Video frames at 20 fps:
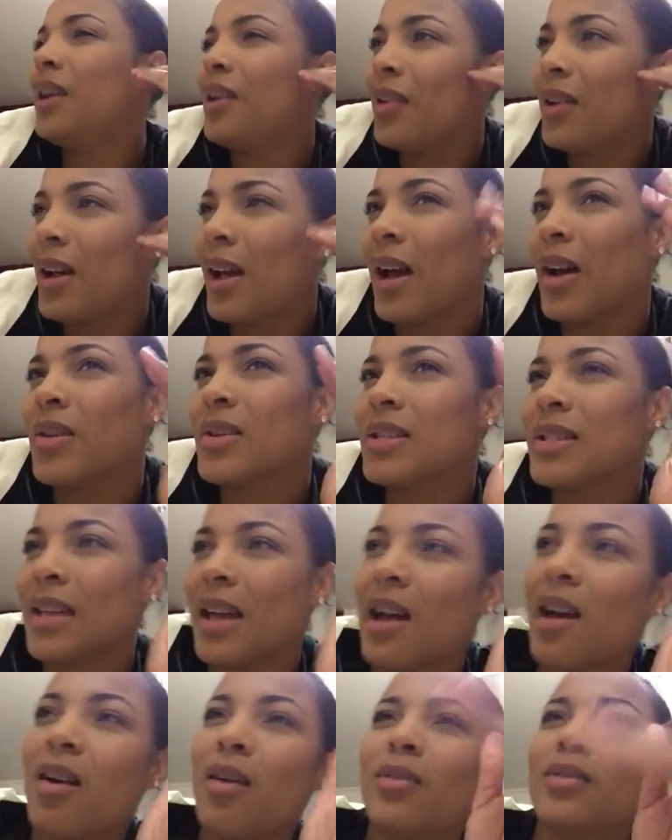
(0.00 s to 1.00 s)
hear how it
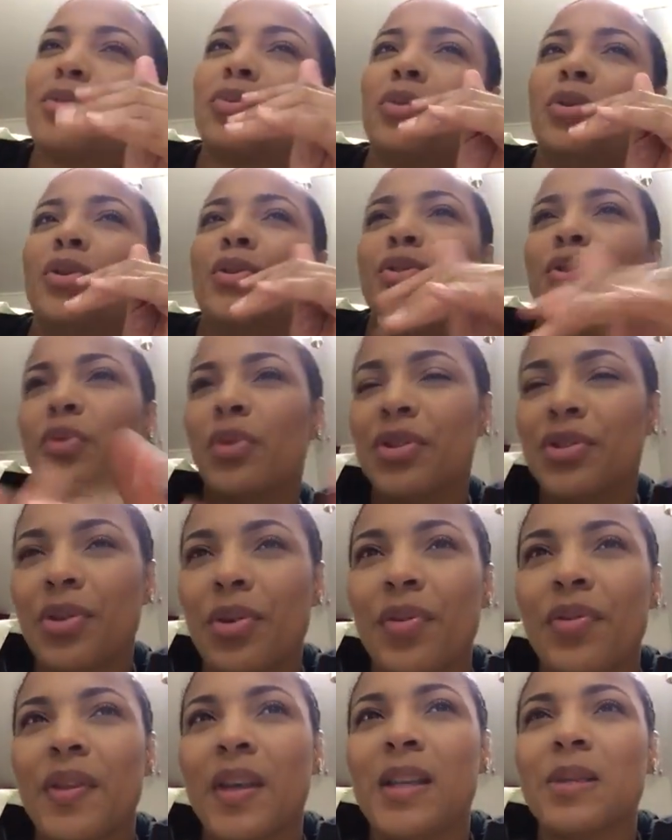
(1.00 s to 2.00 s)
sounds when you're doing
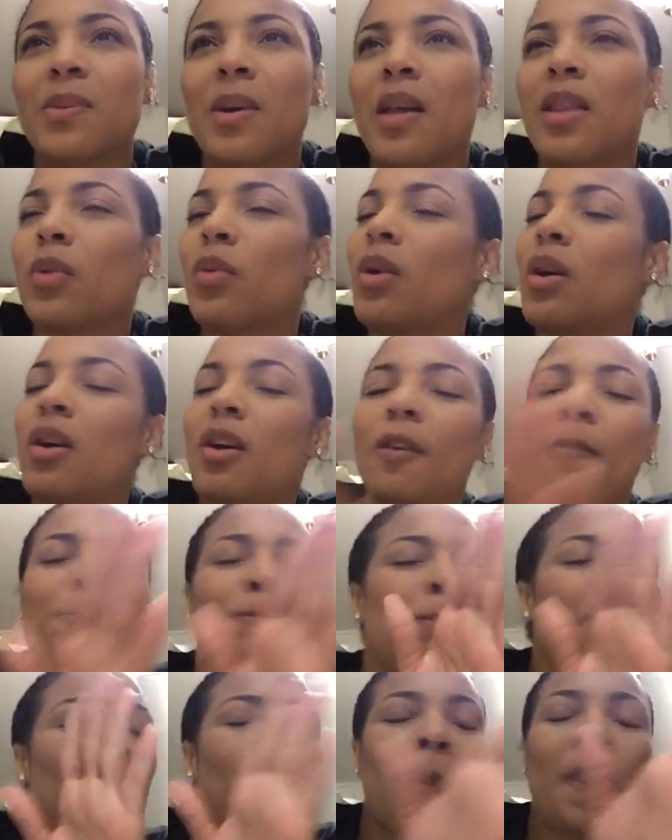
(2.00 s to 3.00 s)
certain things behind the wheel,
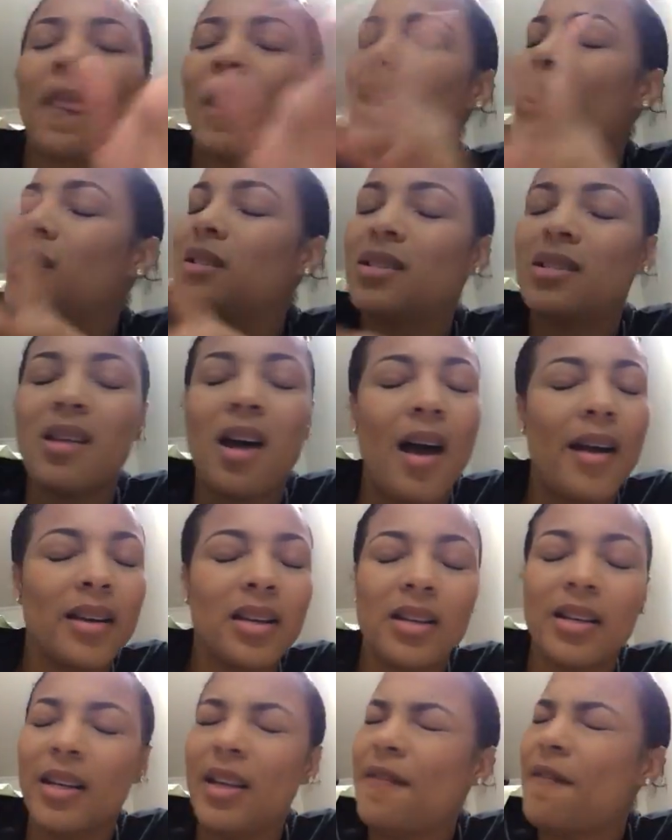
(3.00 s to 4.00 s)
it's
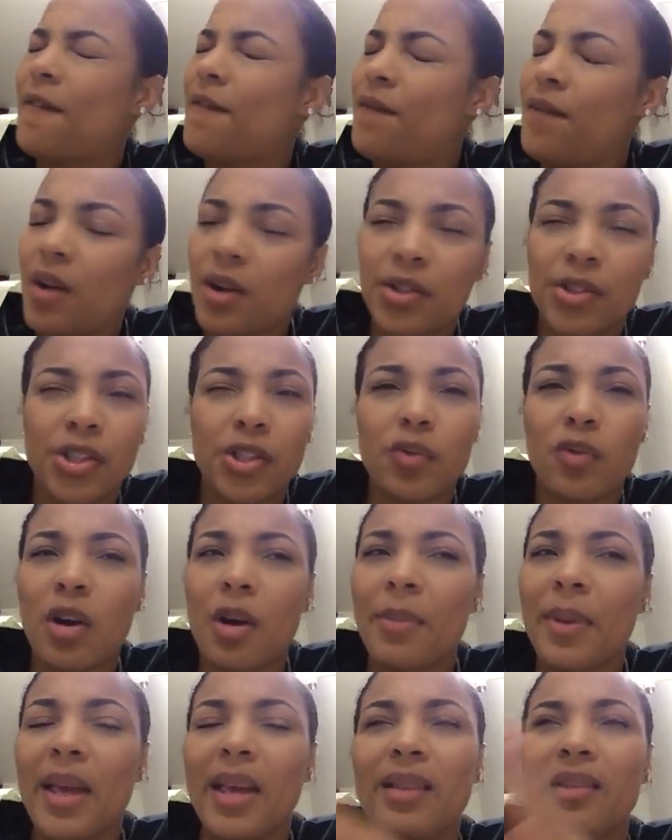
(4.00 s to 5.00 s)
not good. It fucks you
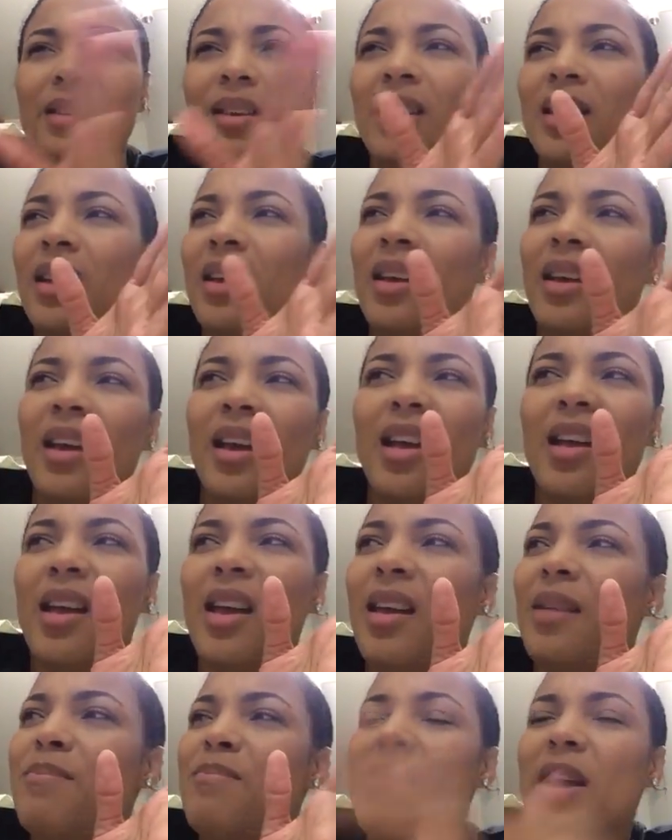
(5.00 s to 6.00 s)
up and
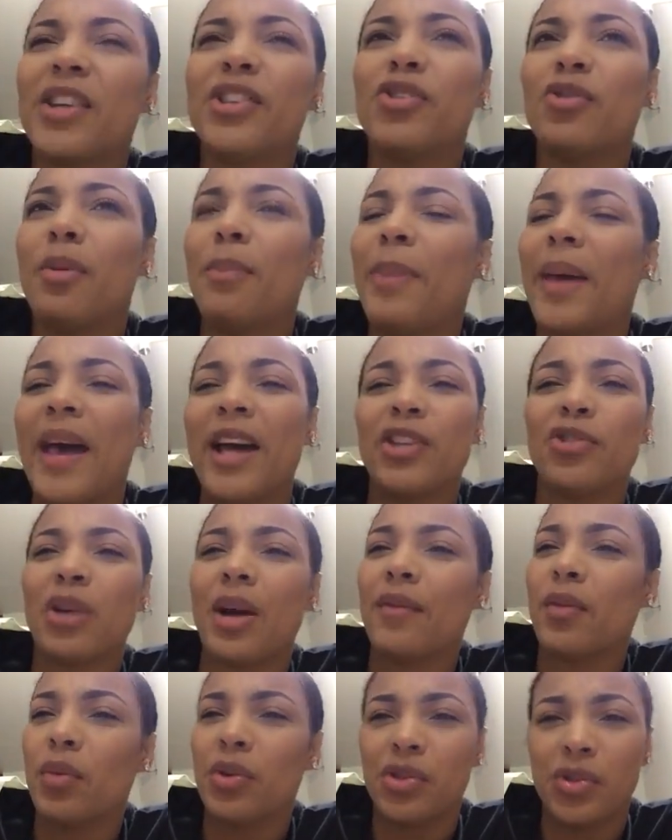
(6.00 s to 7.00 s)
it makes you a bad
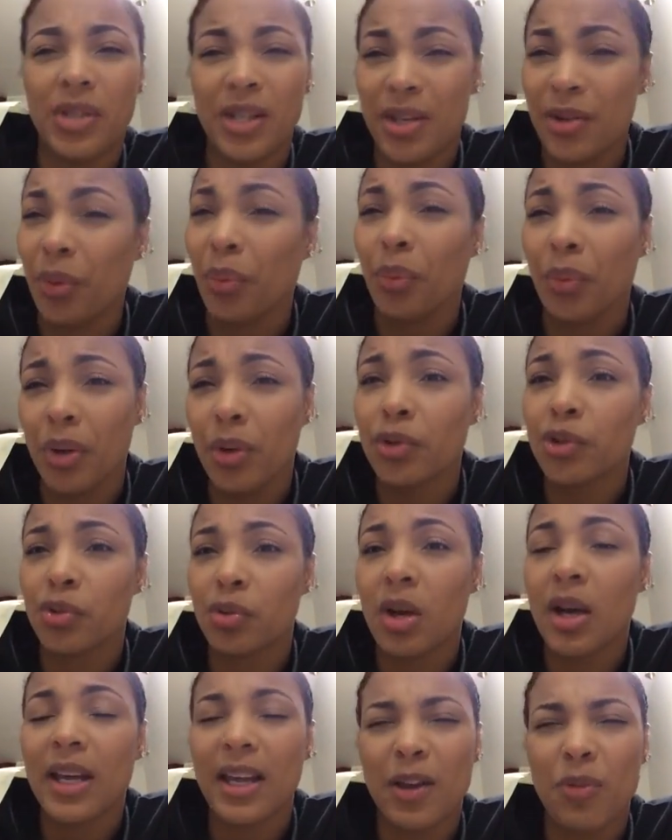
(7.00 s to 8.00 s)
driver once you get in a real
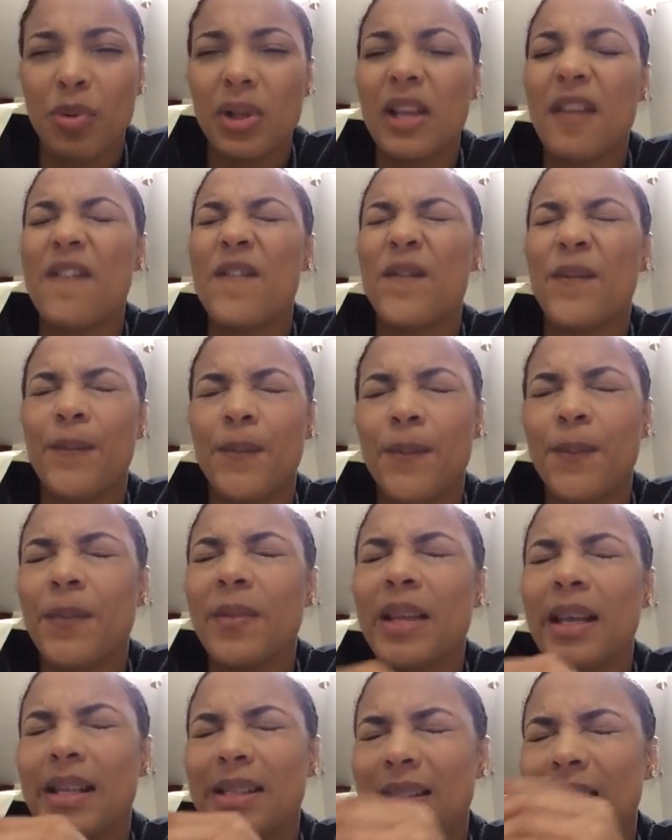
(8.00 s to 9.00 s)
truck.
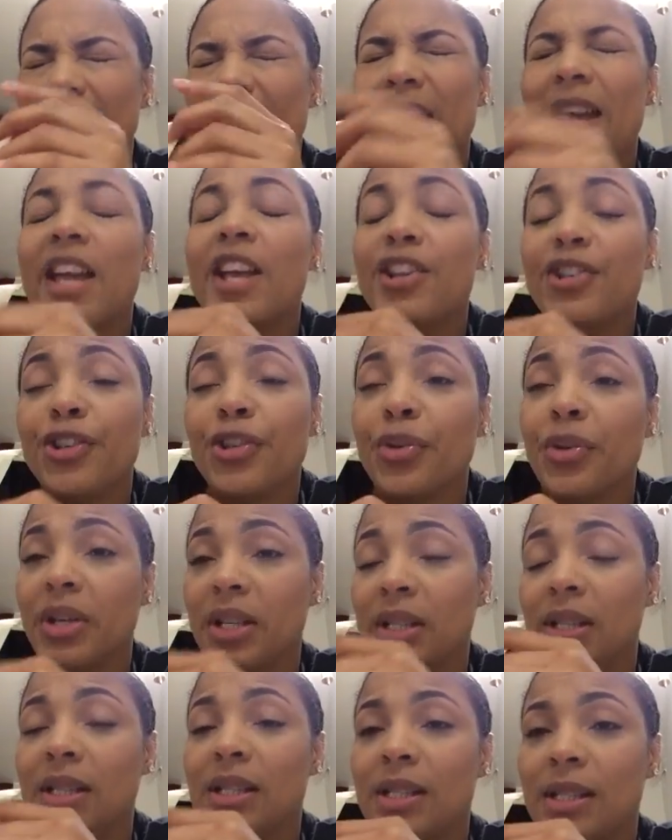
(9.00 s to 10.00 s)
It's a
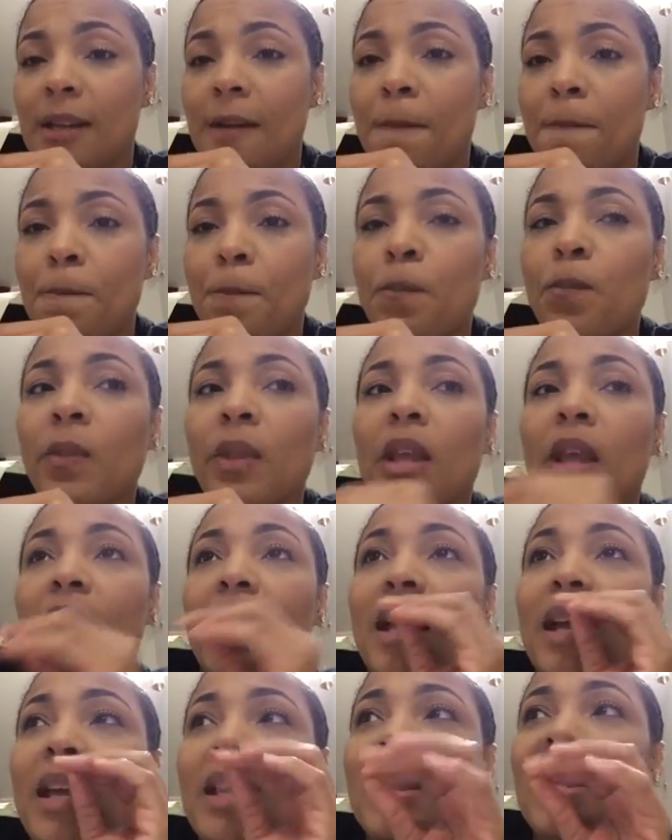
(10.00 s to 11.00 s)
hindrance.
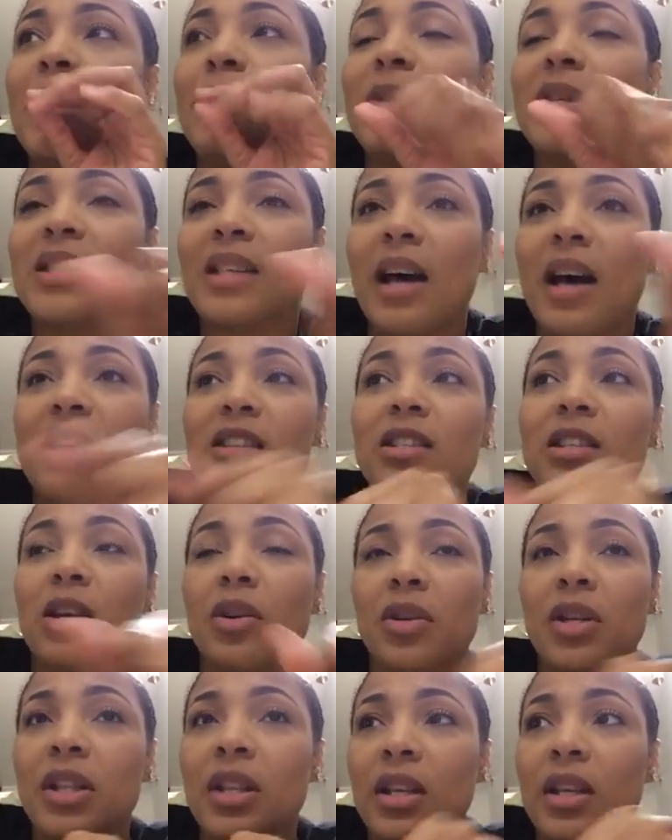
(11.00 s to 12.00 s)
Anything besides
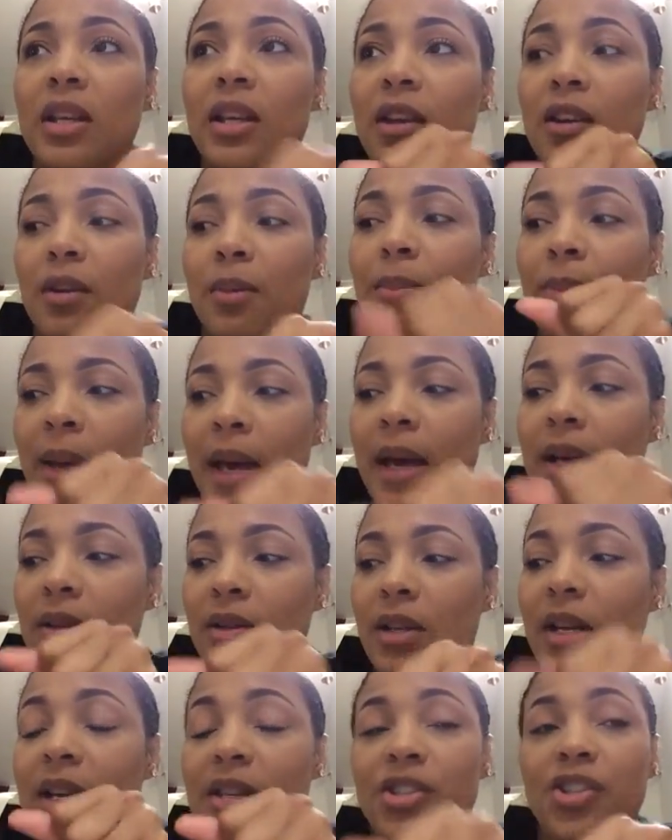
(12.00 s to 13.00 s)
learning the gear
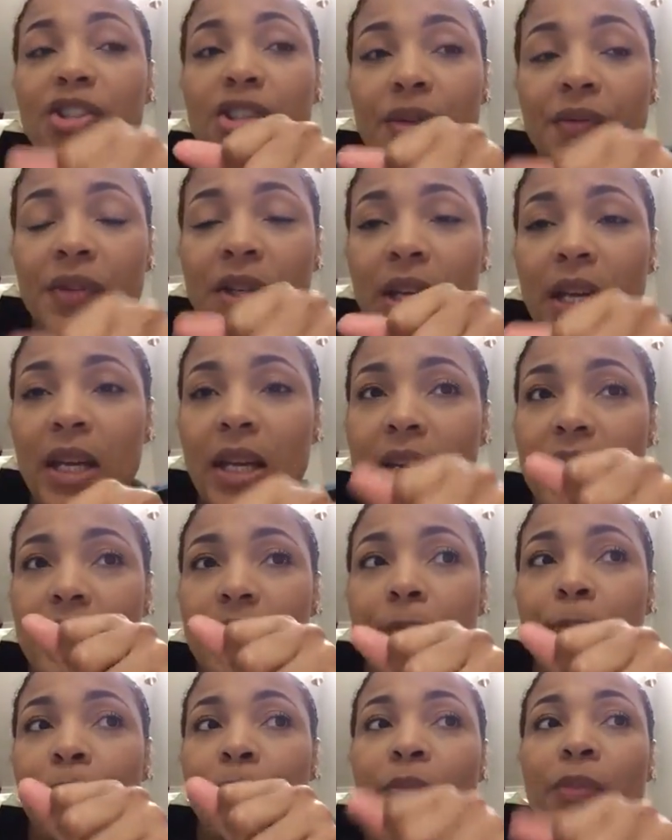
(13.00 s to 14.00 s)
pattern and shifting
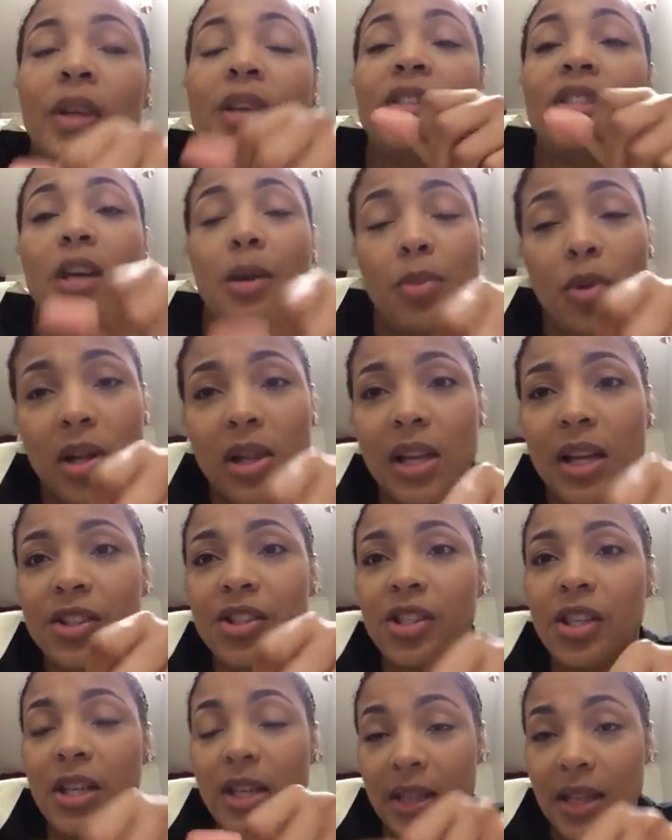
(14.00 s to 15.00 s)
and double
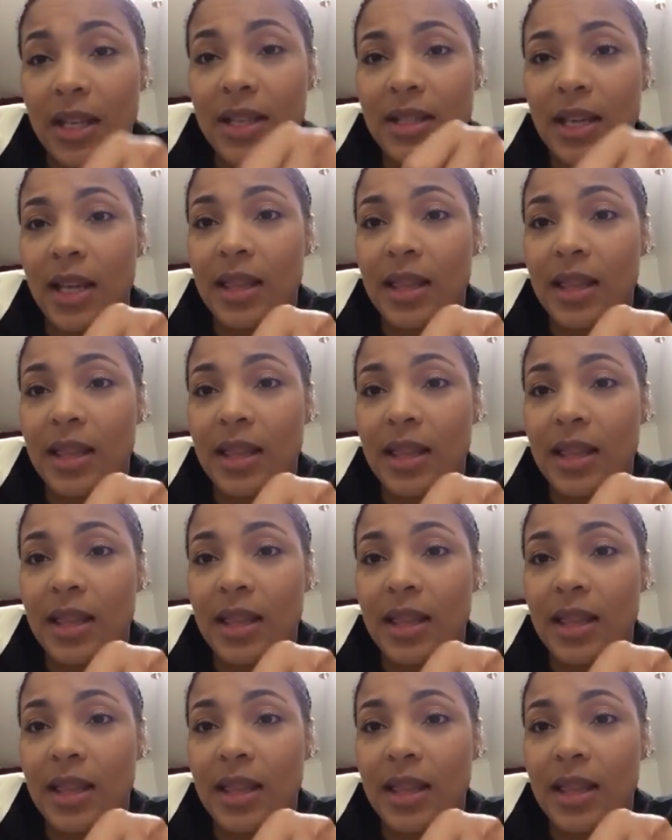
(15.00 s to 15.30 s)
clutching and things